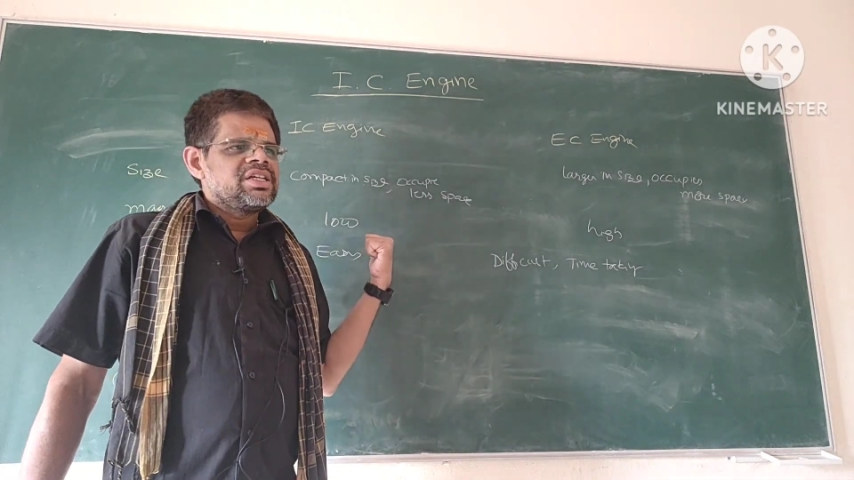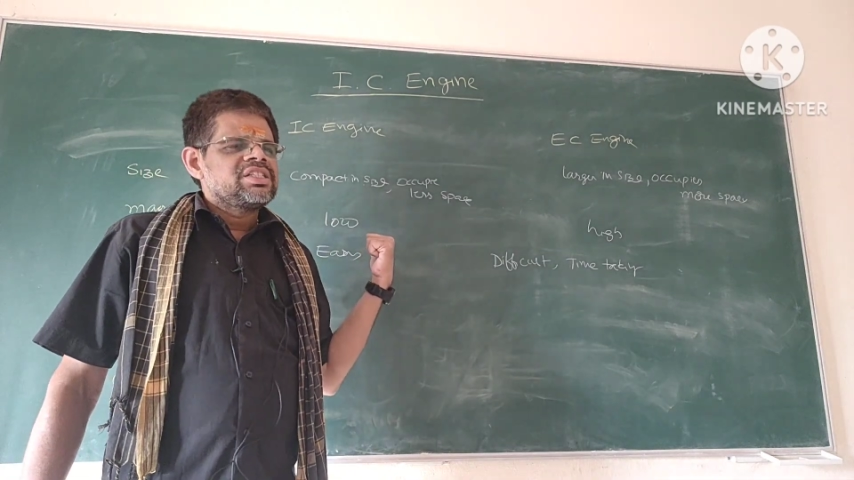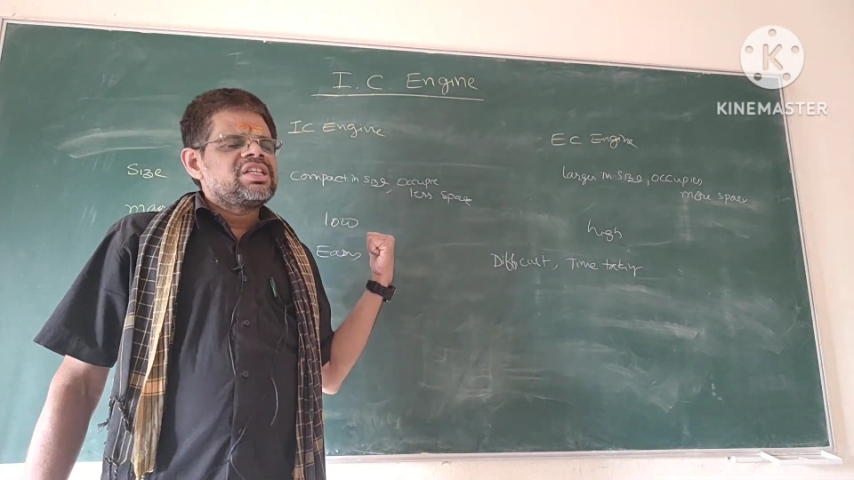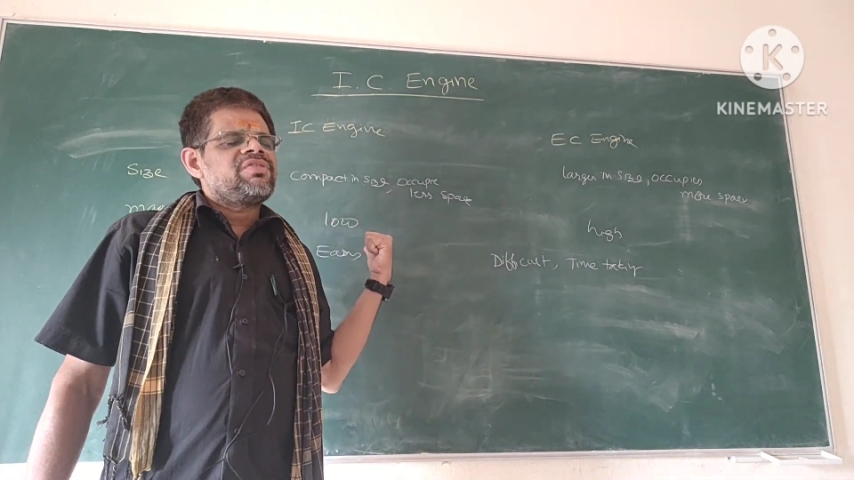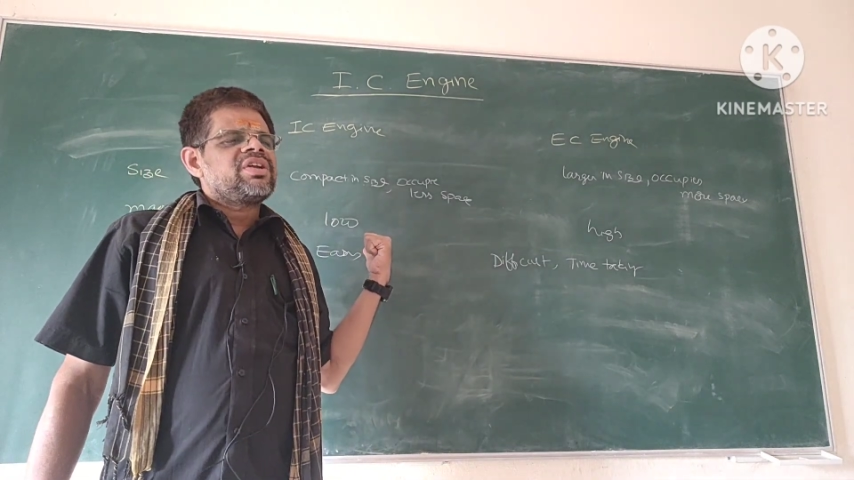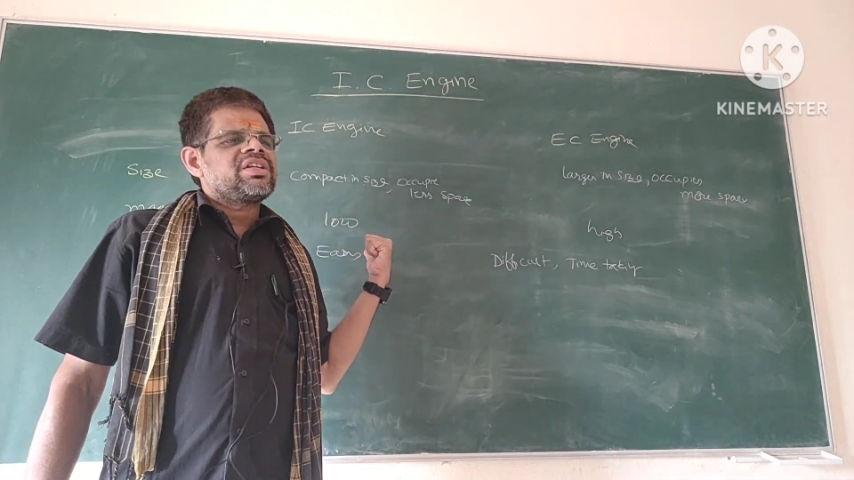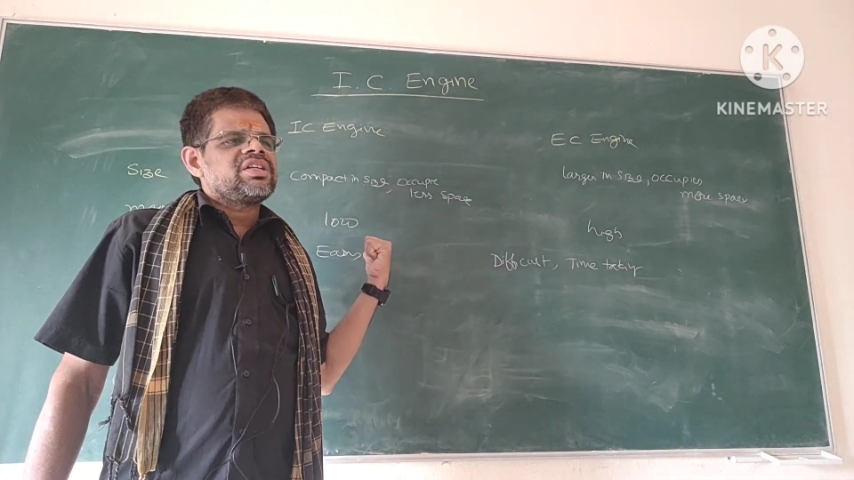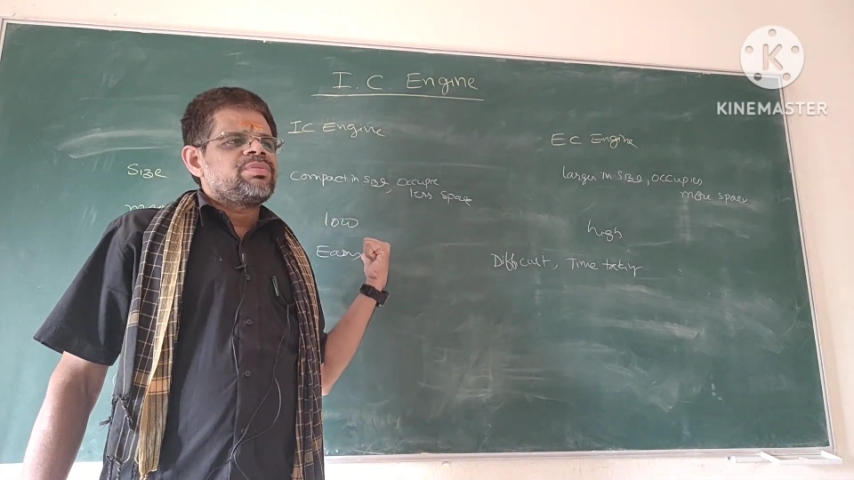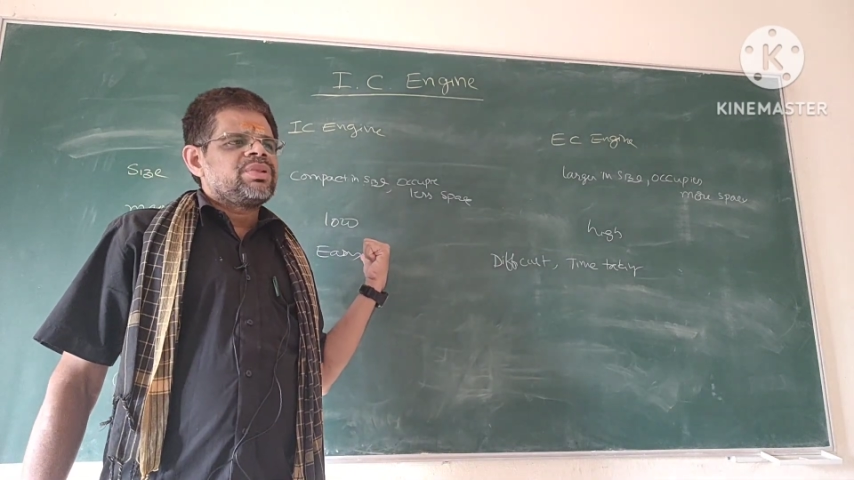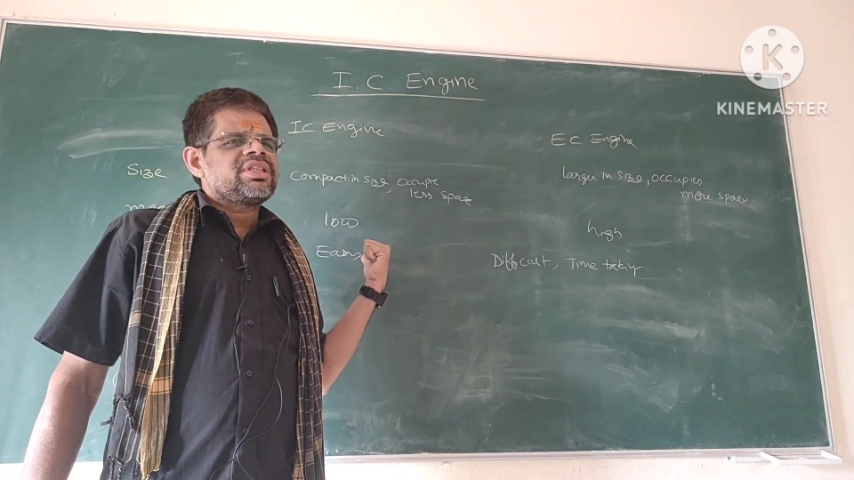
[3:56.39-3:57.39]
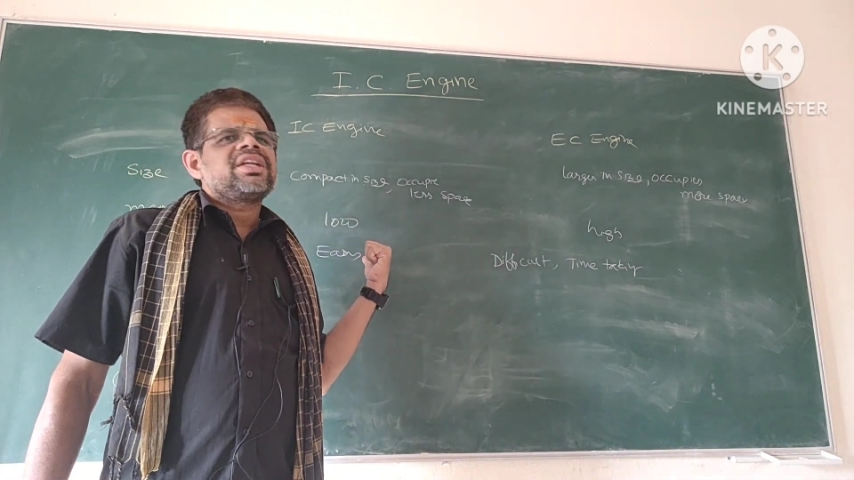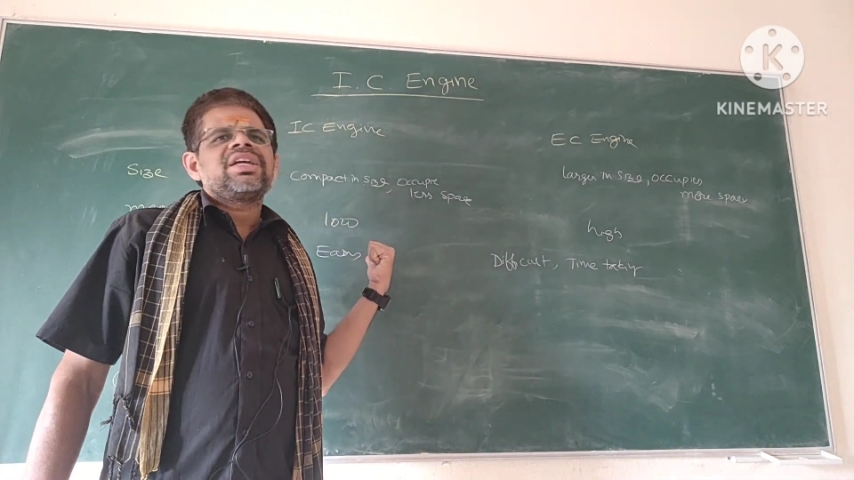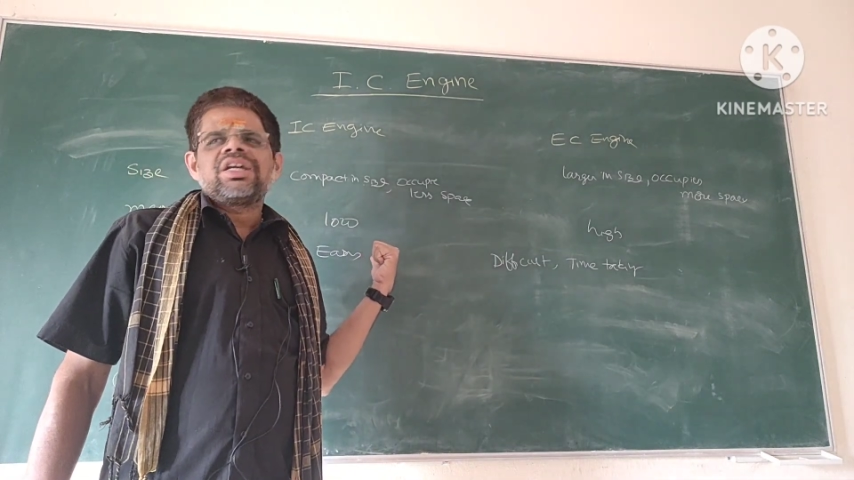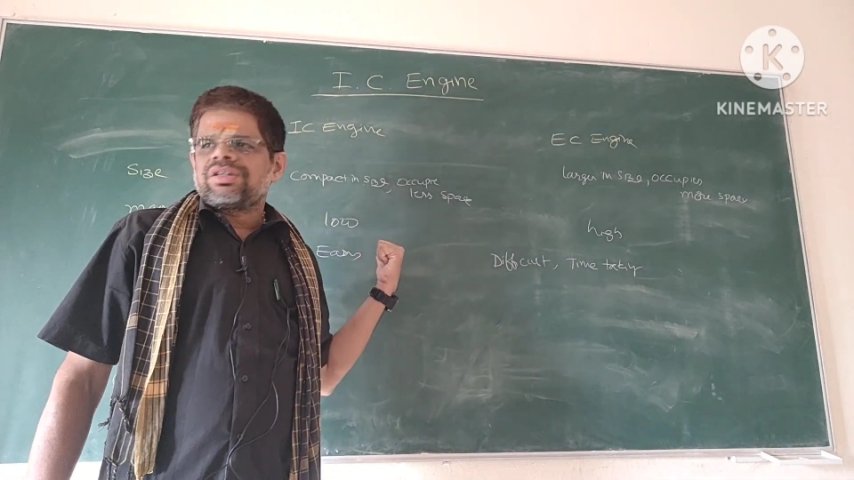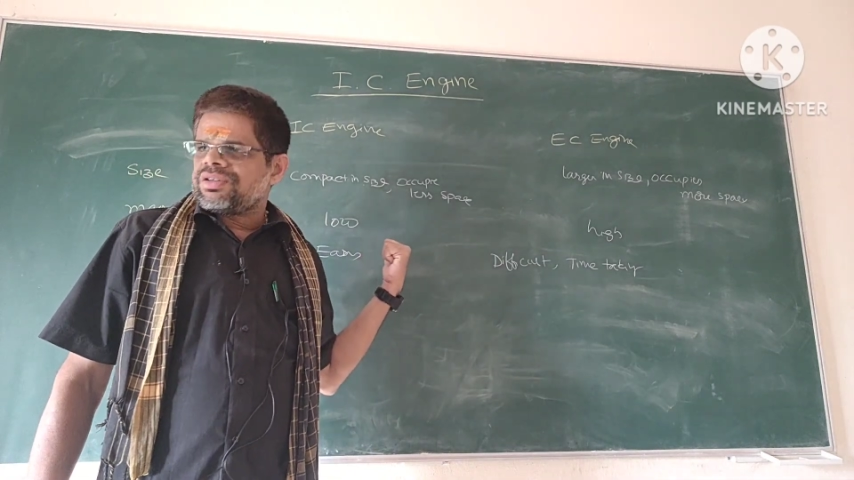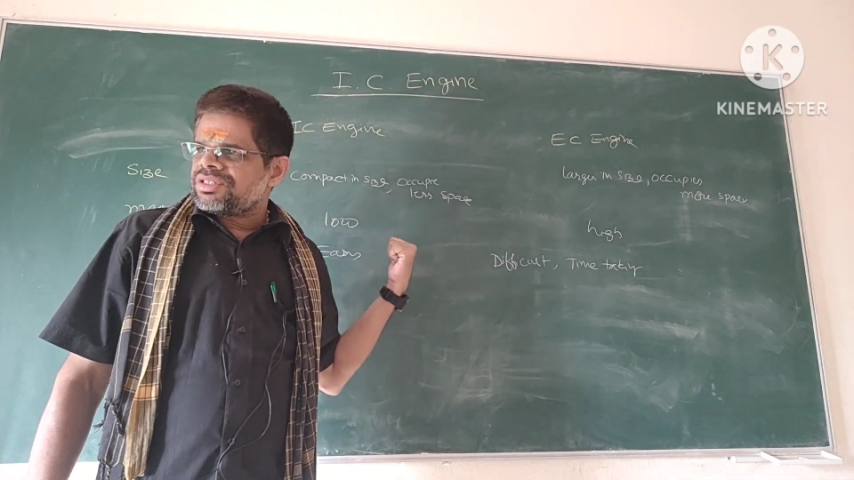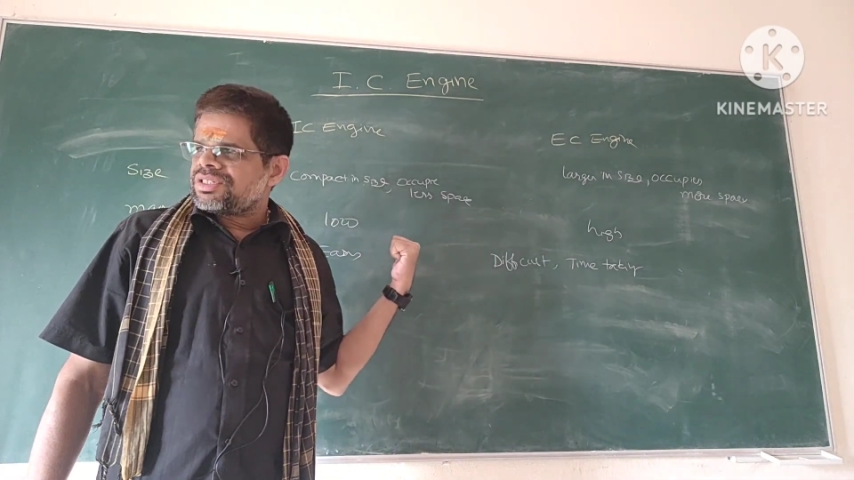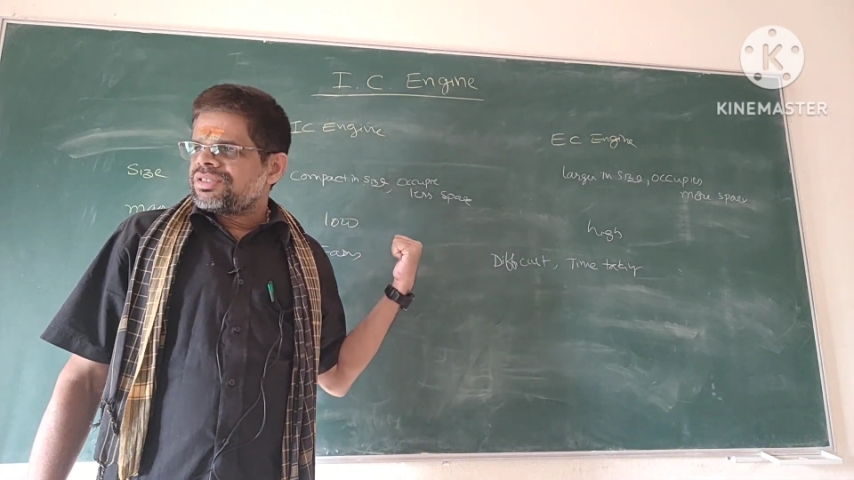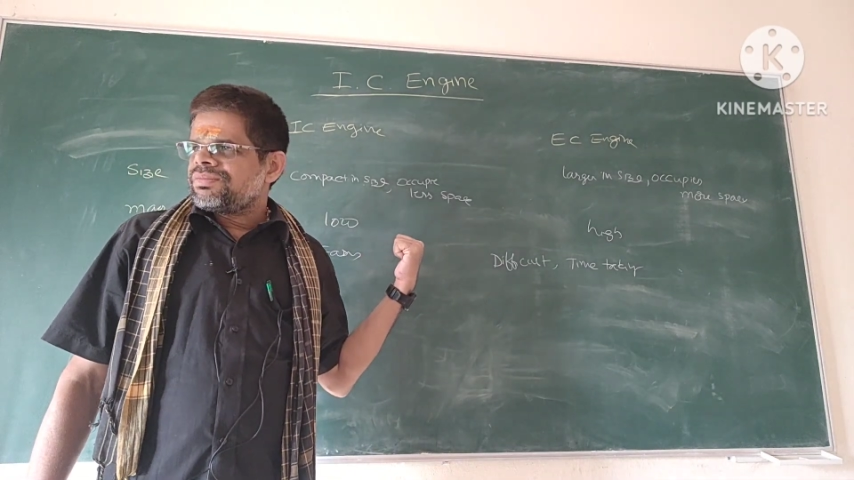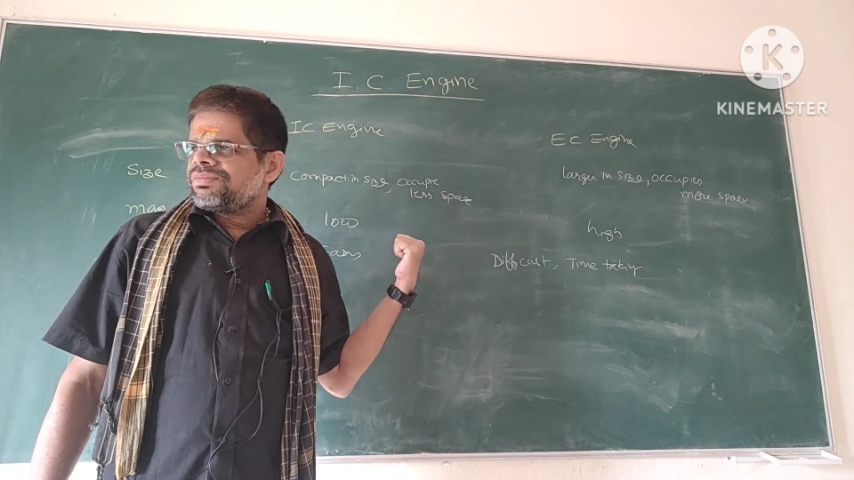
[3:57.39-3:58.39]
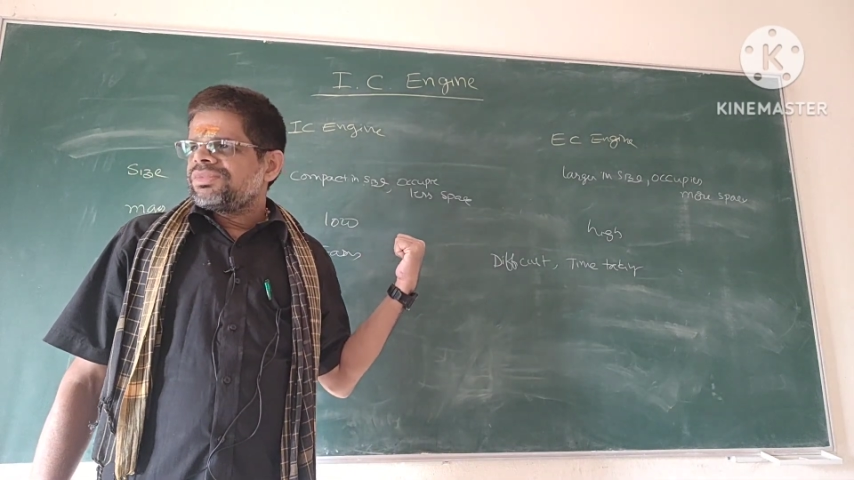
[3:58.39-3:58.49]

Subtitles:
say for example 30 kilojoules,